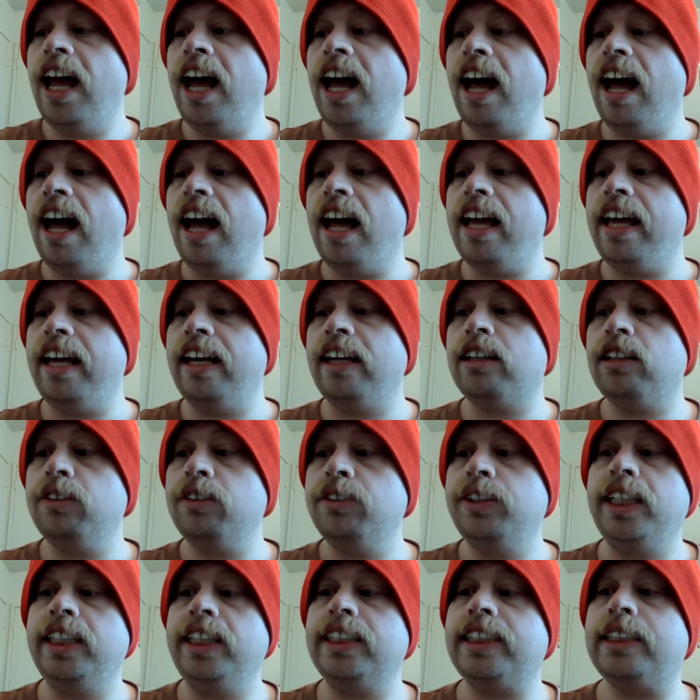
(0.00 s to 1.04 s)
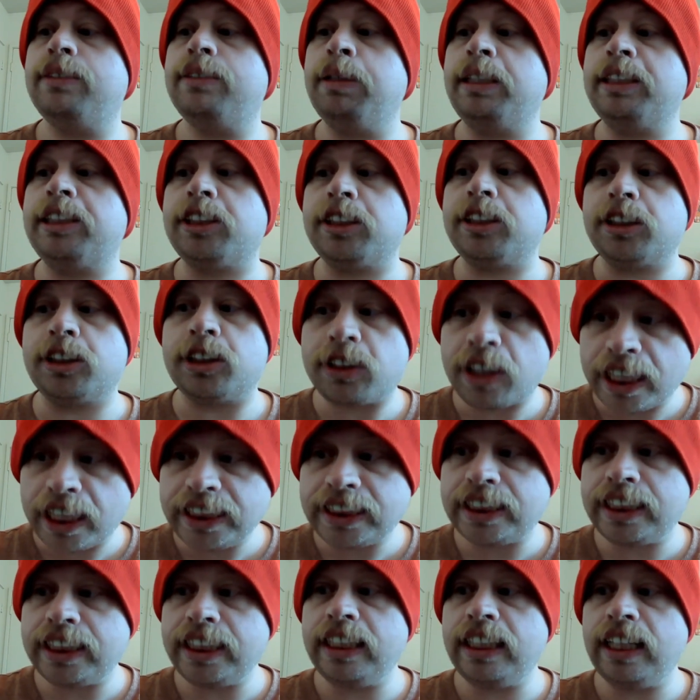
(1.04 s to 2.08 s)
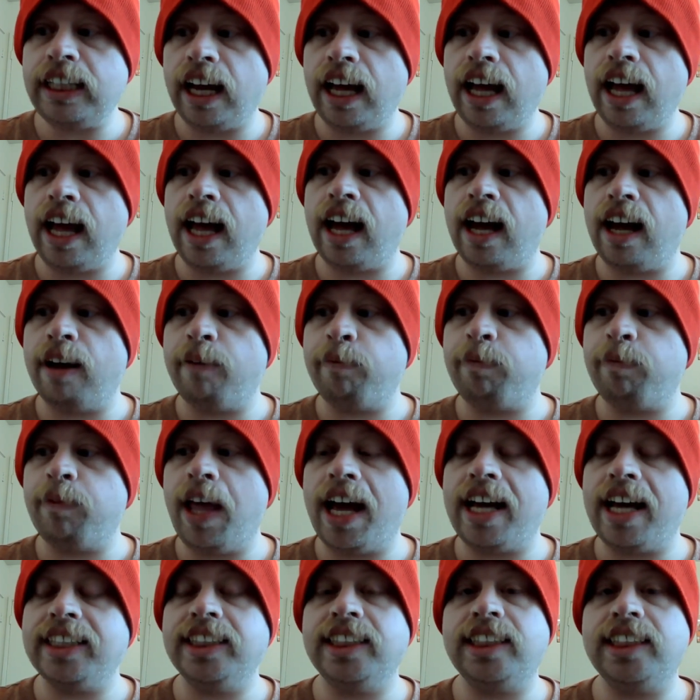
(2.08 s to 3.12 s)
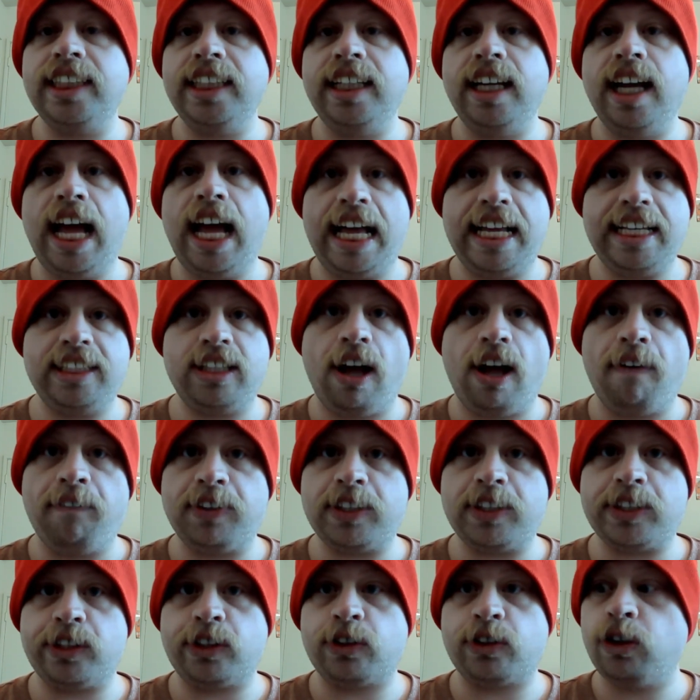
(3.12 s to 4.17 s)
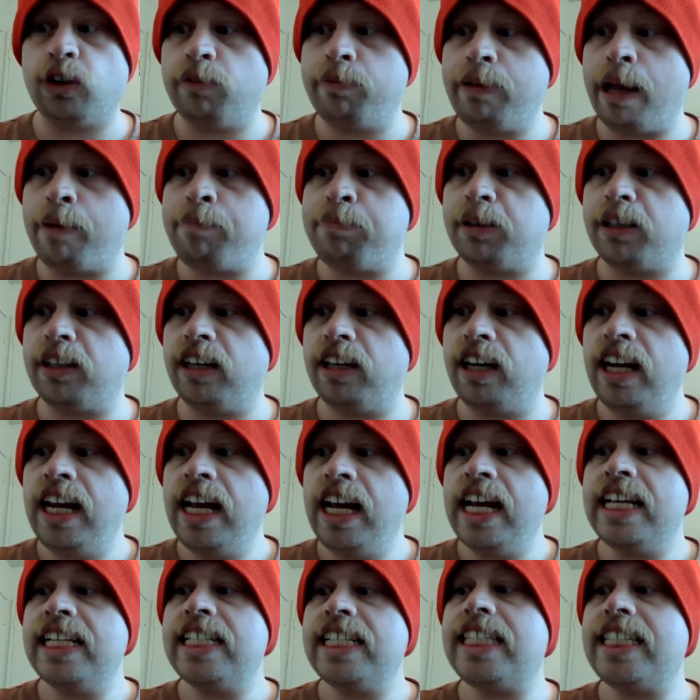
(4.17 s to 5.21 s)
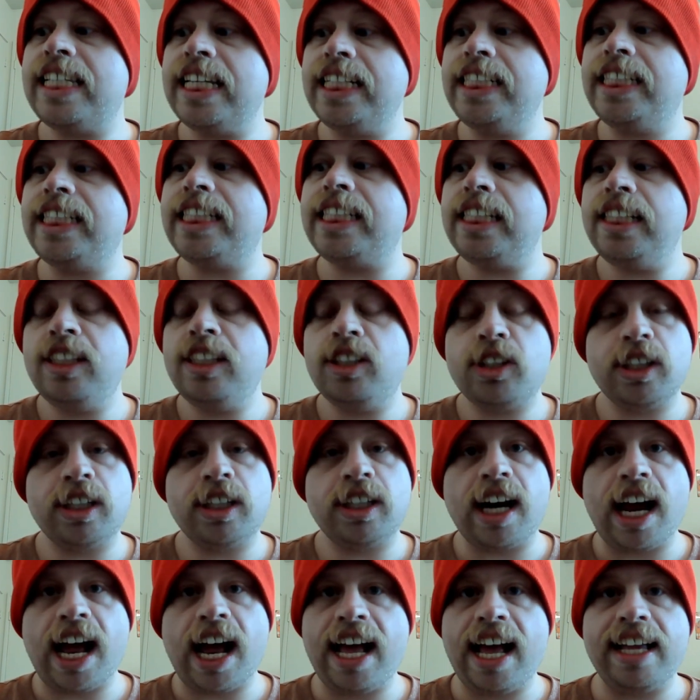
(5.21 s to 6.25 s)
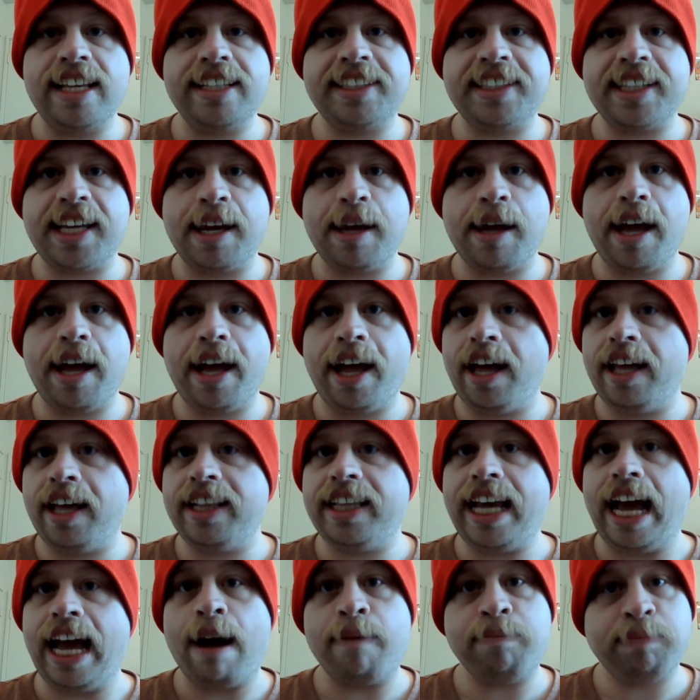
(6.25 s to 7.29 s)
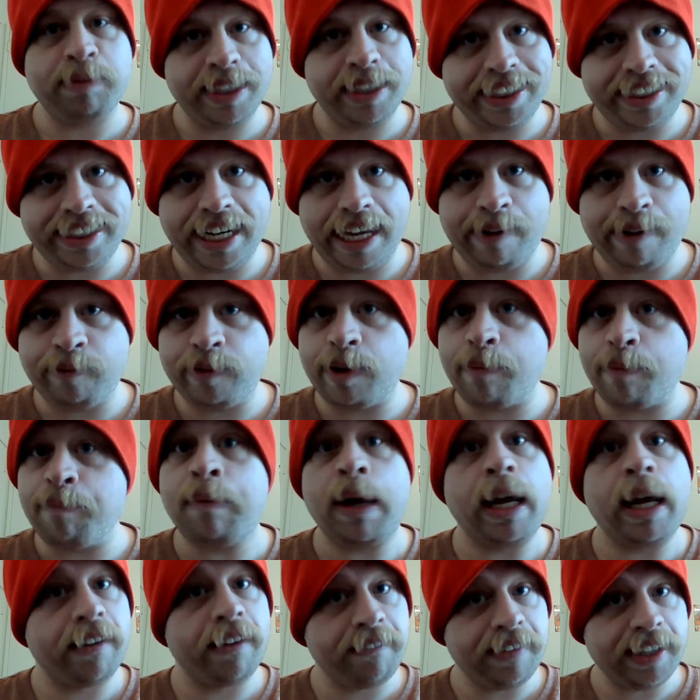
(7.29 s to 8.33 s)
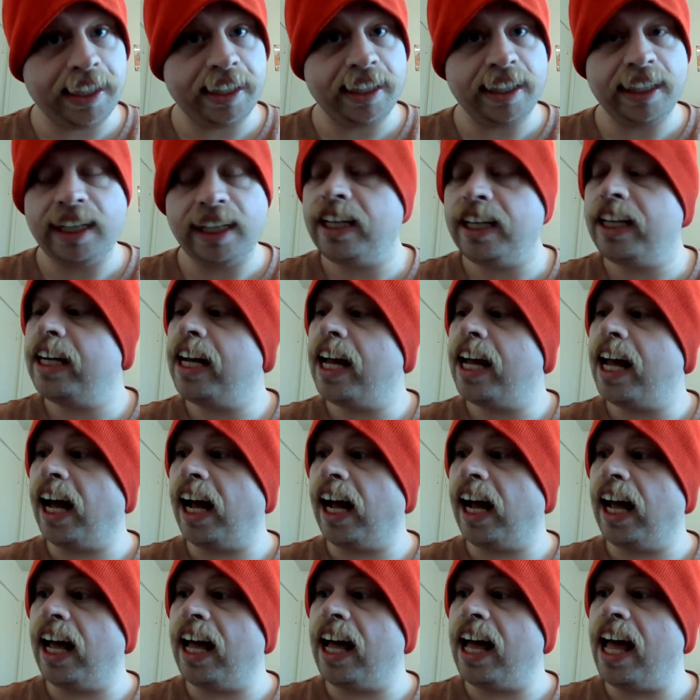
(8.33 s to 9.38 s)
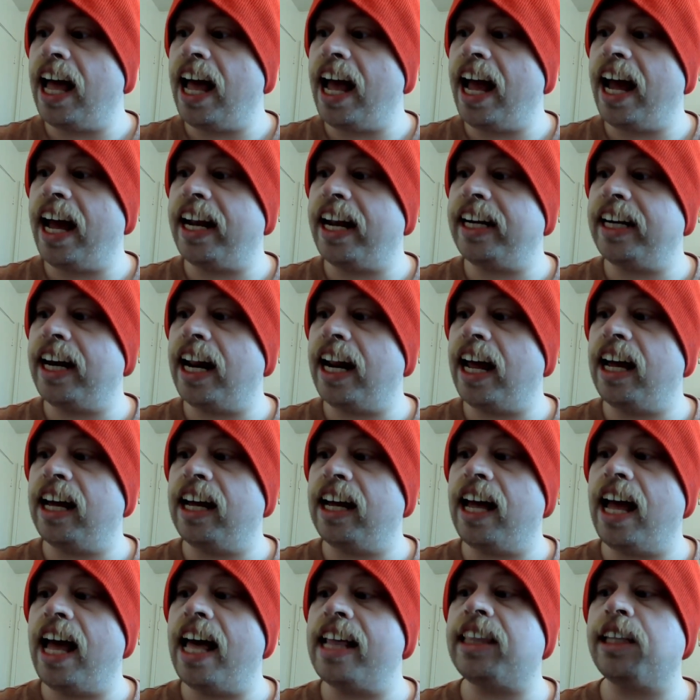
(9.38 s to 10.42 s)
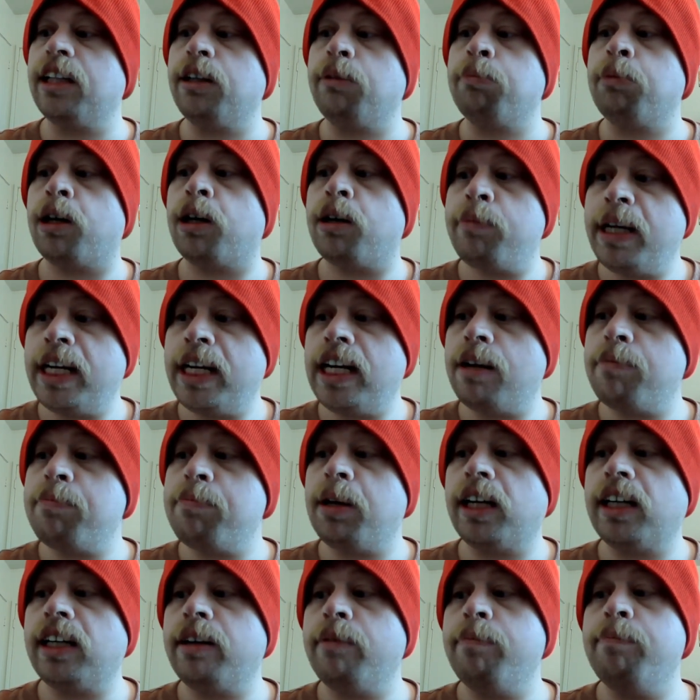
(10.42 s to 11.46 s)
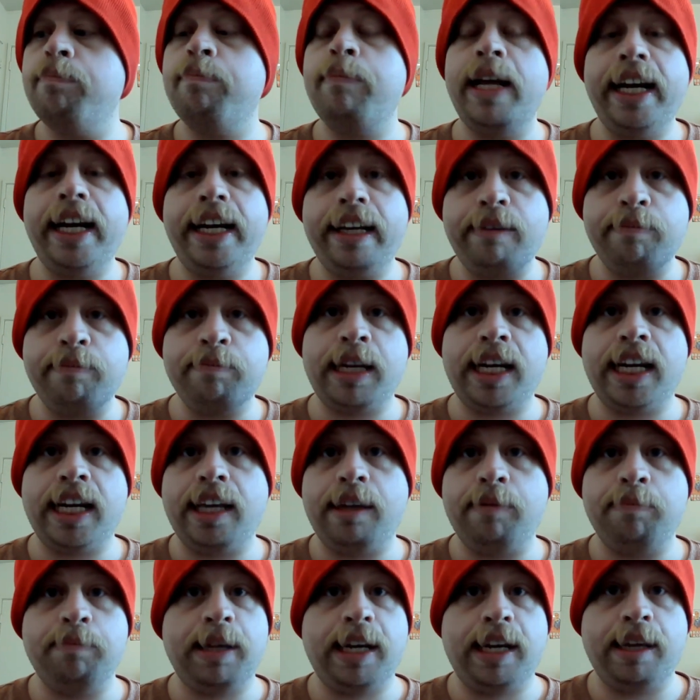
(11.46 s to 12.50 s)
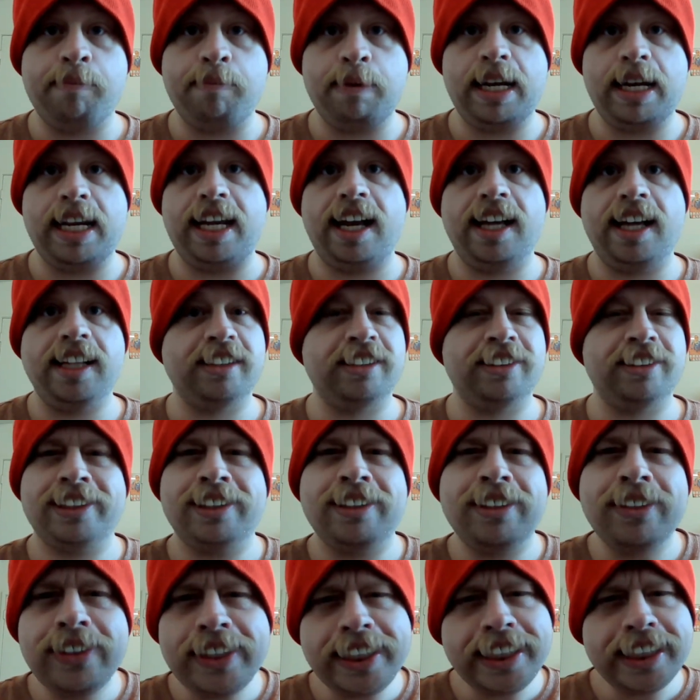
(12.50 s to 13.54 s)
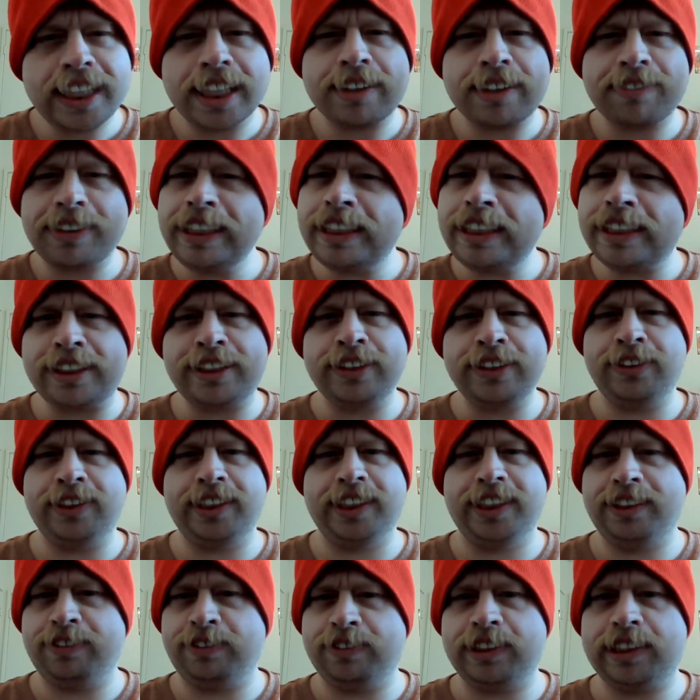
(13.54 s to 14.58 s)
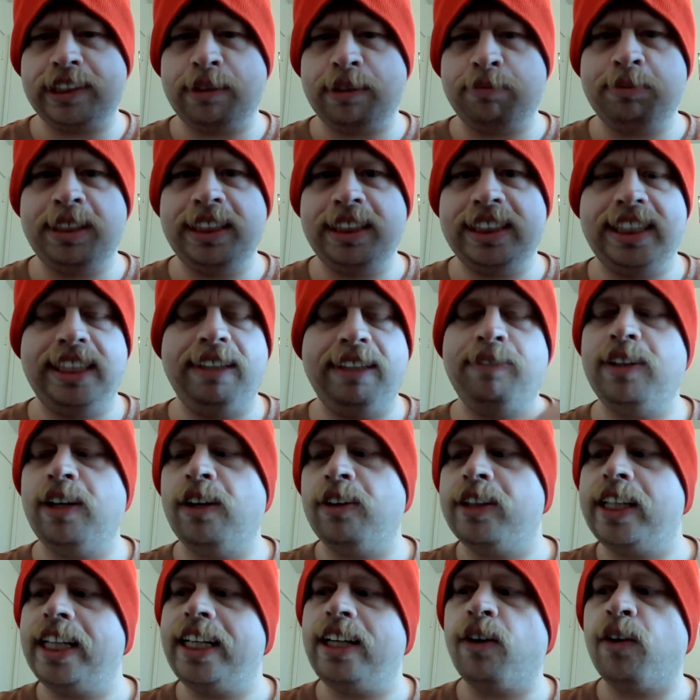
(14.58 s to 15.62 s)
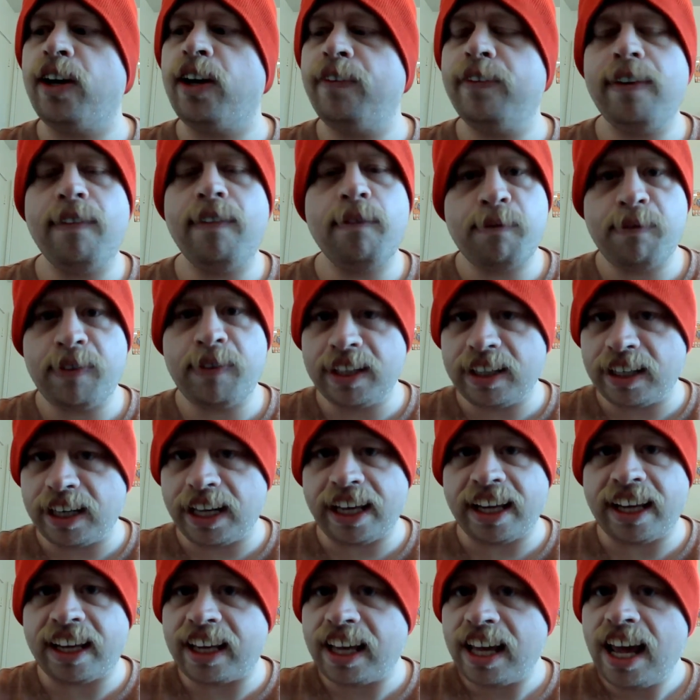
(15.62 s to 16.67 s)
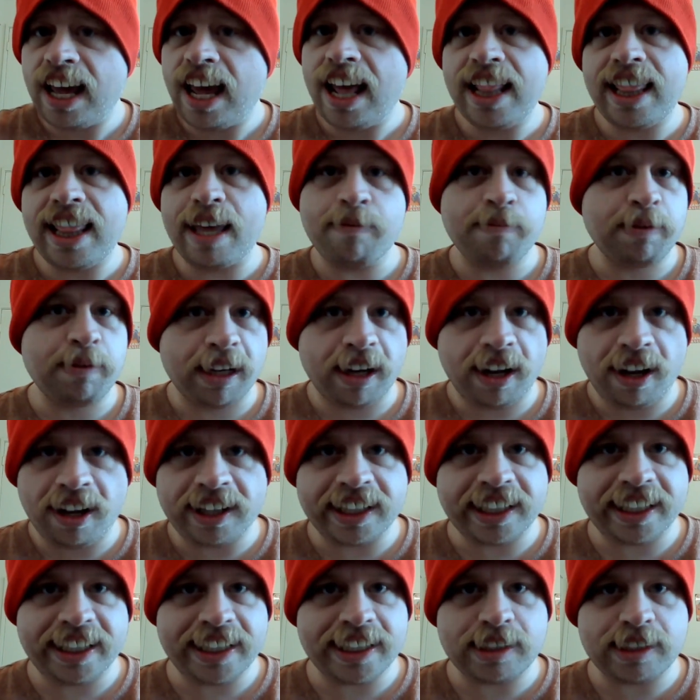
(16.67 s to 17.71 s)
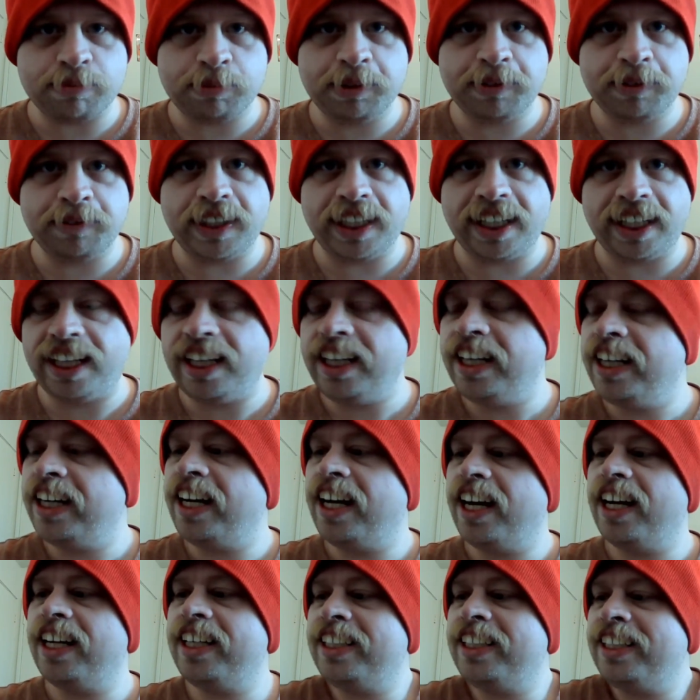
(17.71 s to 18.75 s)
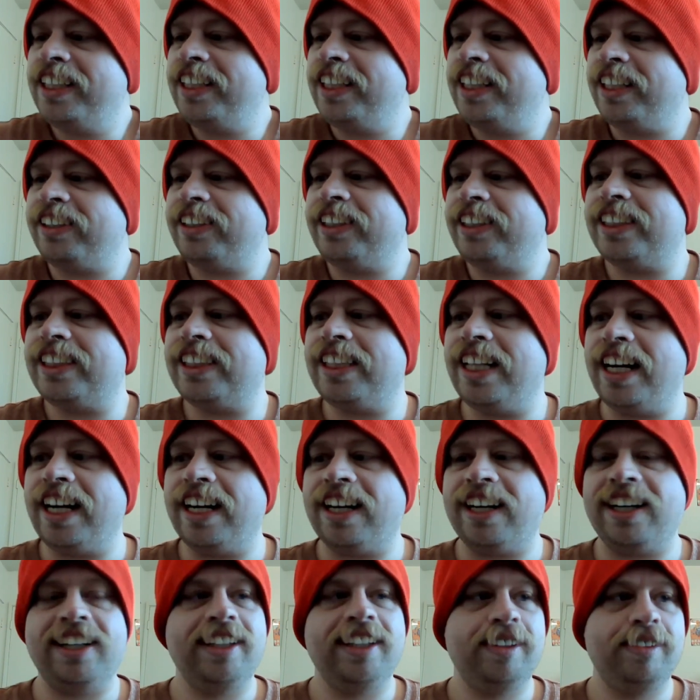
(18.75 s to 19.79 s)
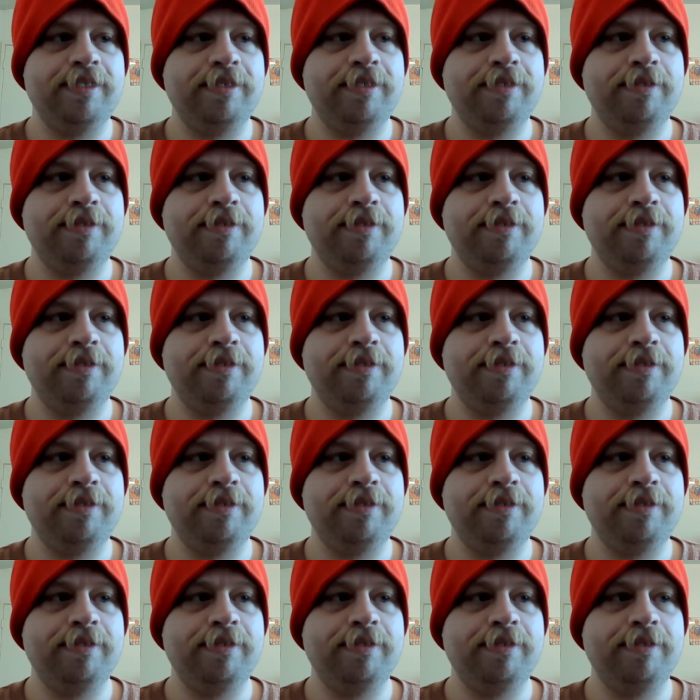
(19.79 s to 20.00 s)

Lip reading: including Spencer Tracy as Officer Culpepper, Sid Caesar as the aptly named Melville, and Ethel Merman, among many, many, many, many others, including the Three Stooges for some reason, even though they don't even feel like they belong in this movie. They're just there.